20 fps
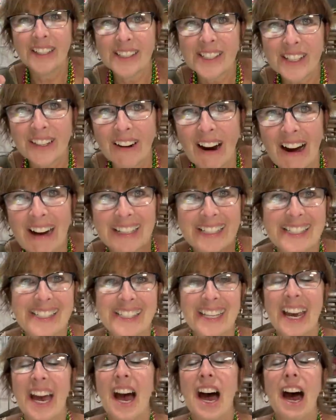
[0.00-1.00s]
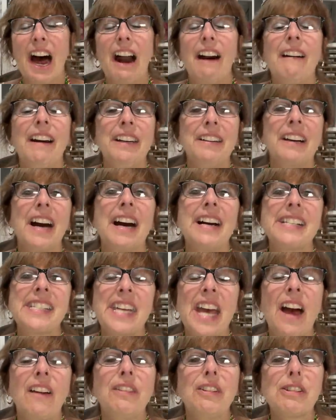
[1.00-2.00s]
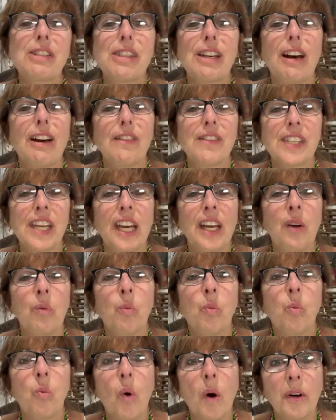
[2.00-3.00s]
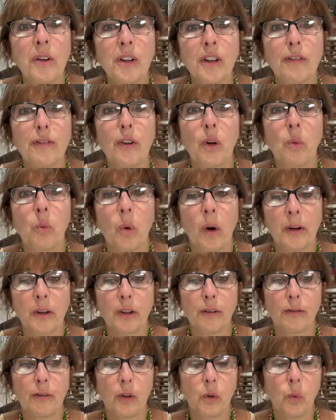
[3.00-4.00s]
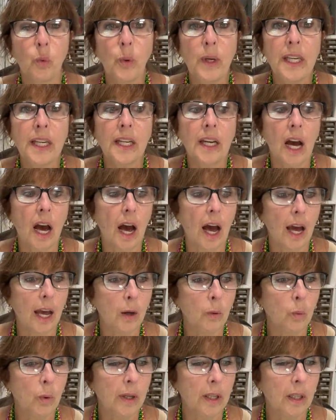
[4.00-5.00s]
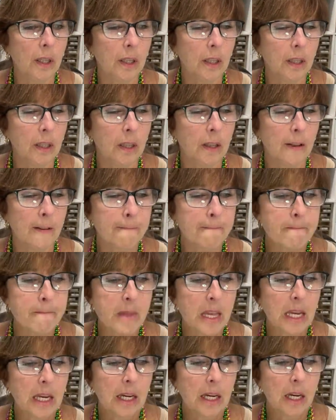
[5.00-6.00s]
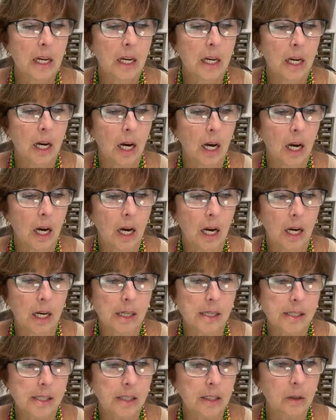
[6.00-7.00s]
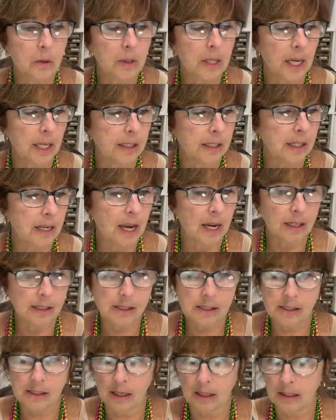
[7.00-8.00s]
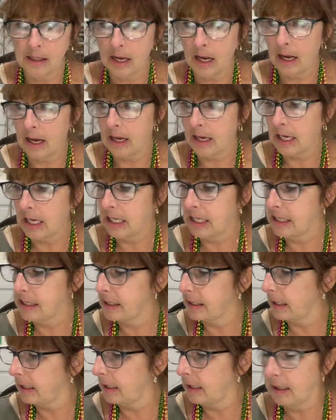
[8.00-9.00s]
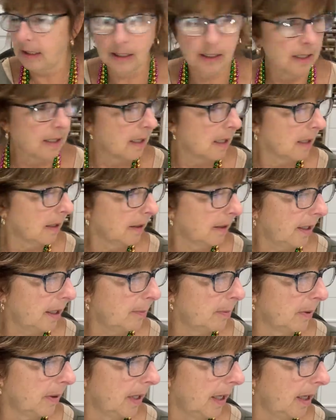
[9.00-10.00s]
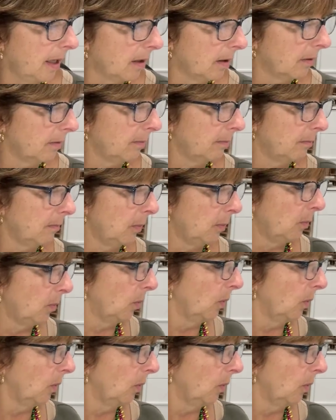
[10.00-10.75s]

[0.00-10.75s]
Fingers crossed. All right, you guys, have yourselves a wonderful, wonderful week. I will uh, see you again next Sunday. Is it Labor Day or